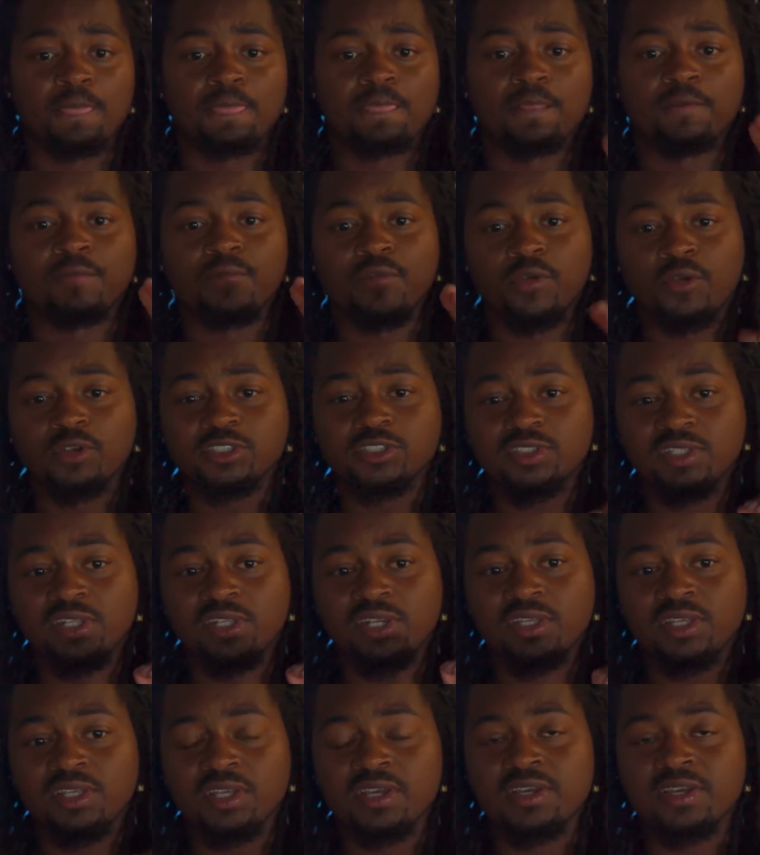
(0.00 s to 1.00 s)
The first of
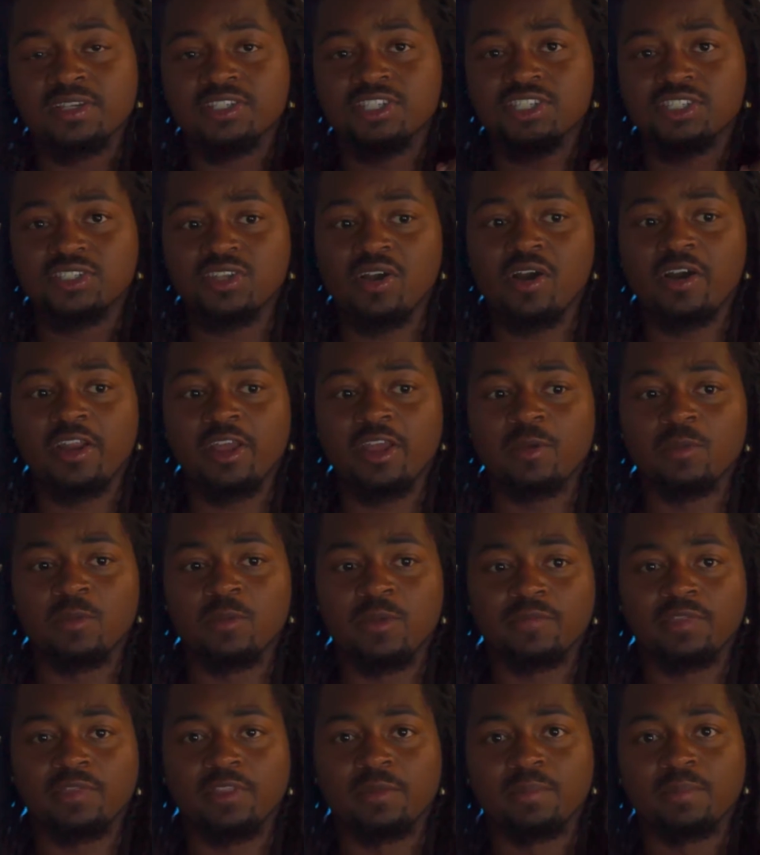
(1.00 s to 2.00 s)
the year started
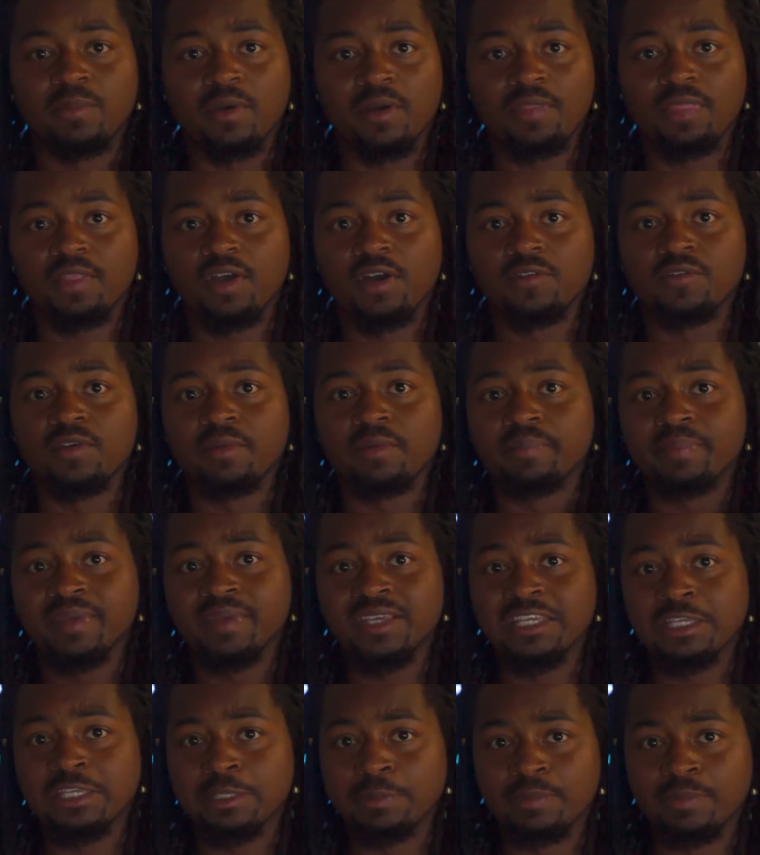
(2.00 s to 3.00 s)
with the month of
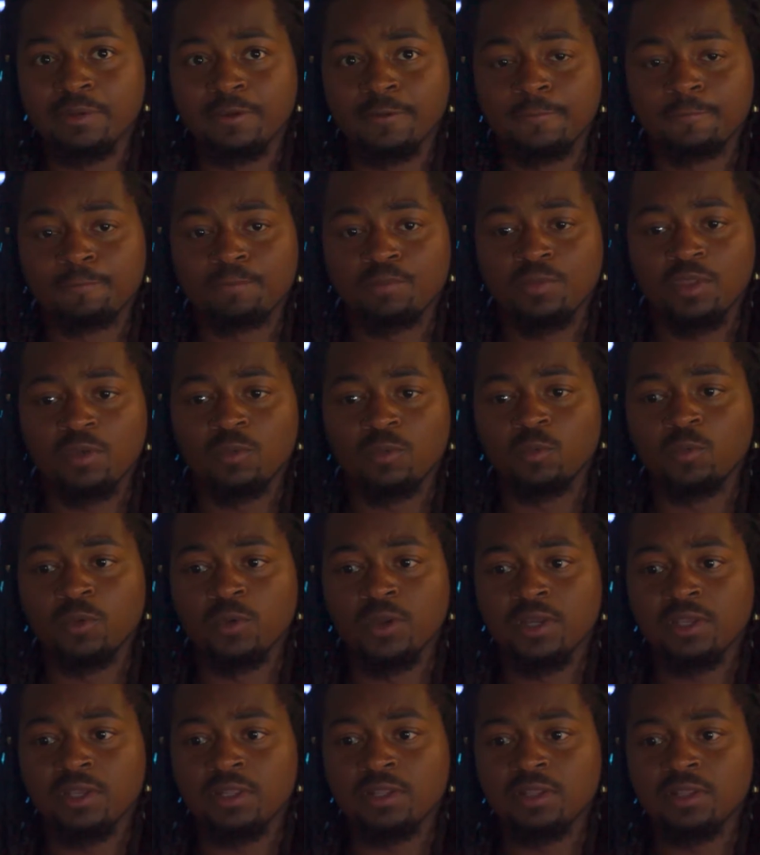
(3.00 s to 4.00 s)
Abib,
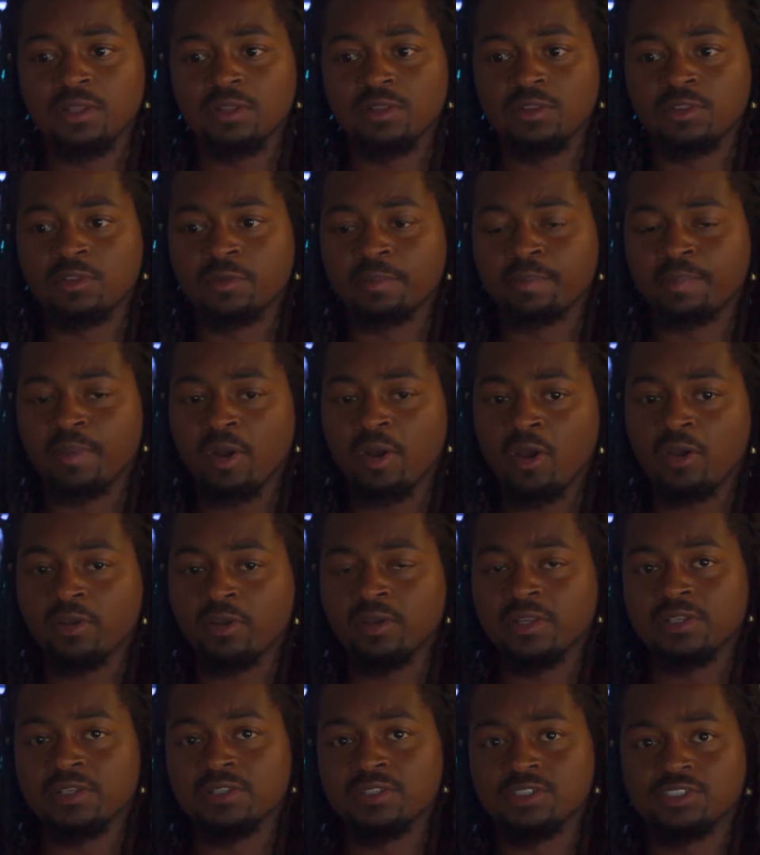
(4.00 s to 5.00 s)
when the
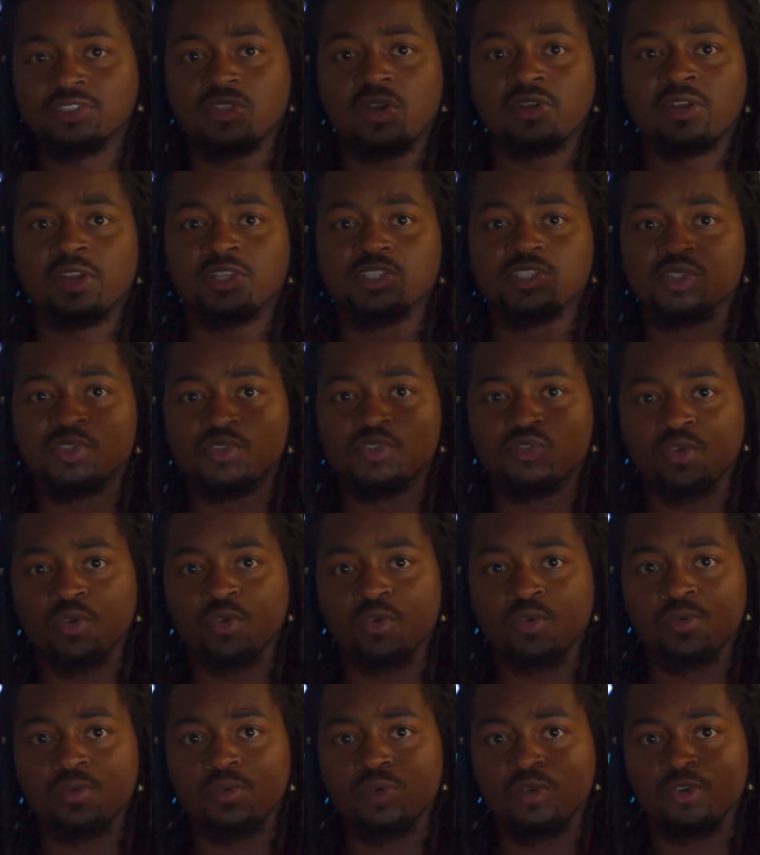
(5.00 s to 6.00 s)
barley started to
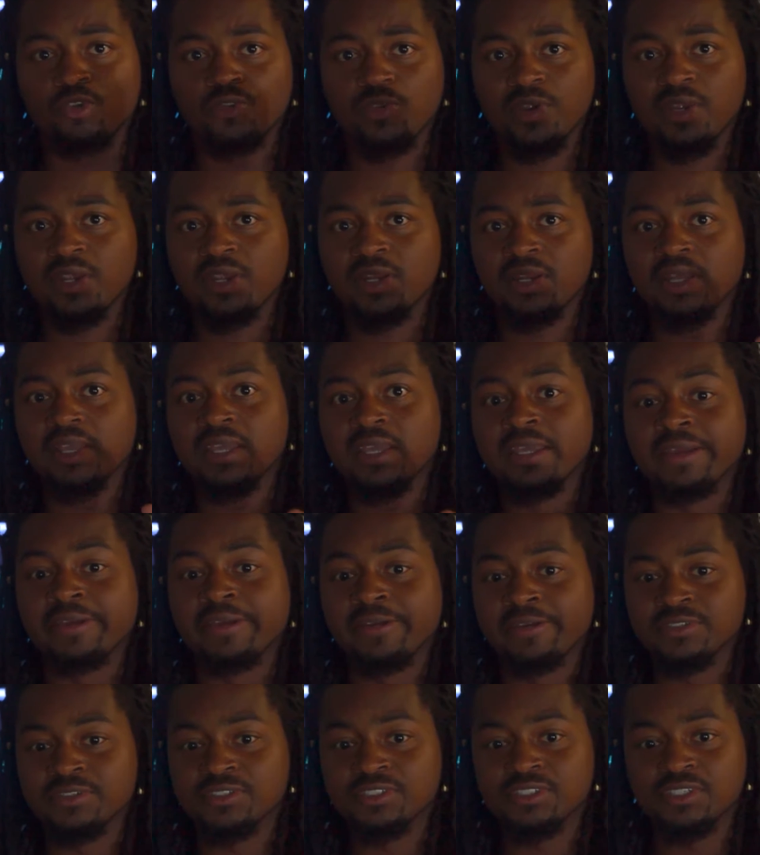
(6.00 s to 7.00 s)
grow green
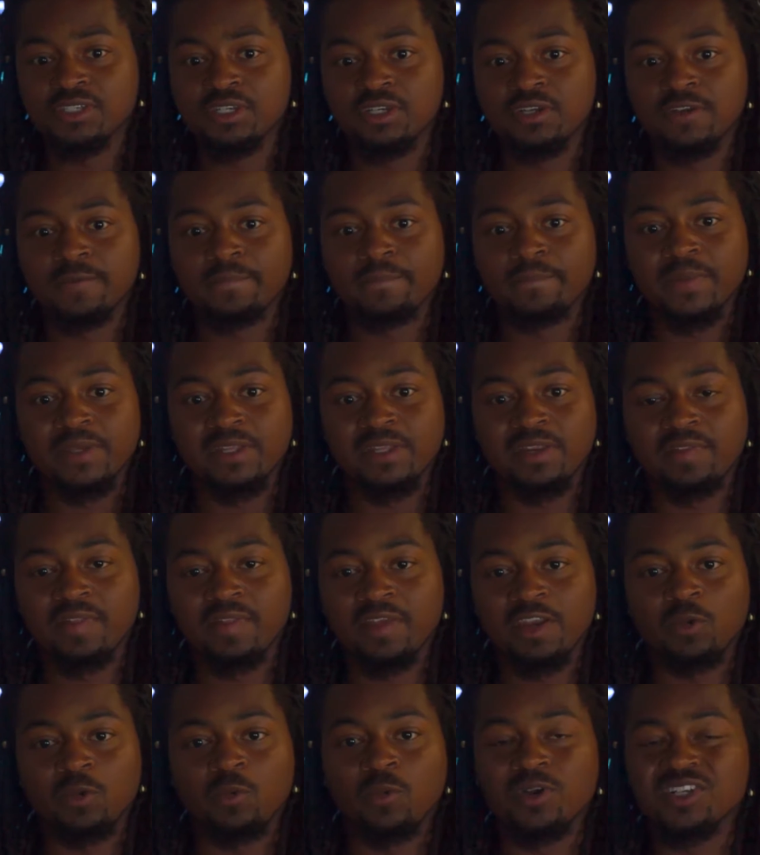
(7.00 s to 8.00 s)
ears, meaning
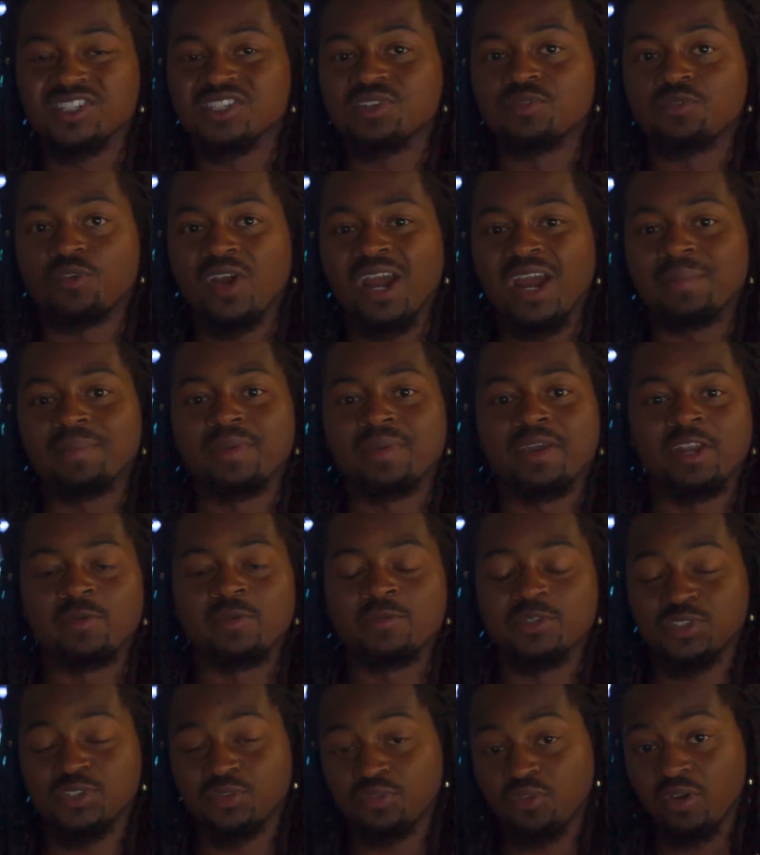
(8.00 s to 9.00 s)
that it wasn't ripe yet, it
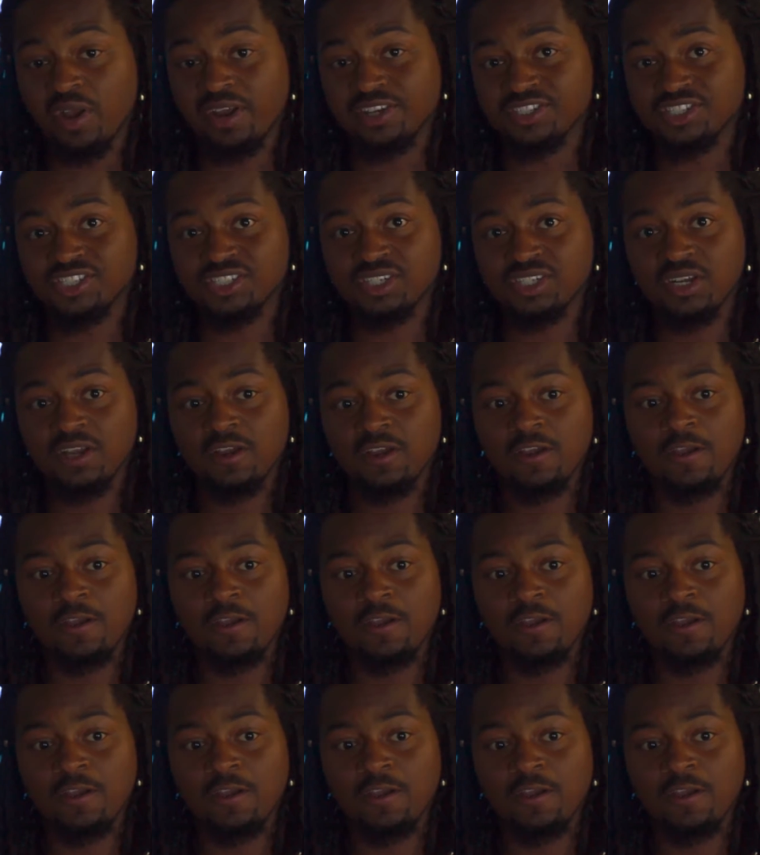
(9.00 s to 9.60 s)
was fresh.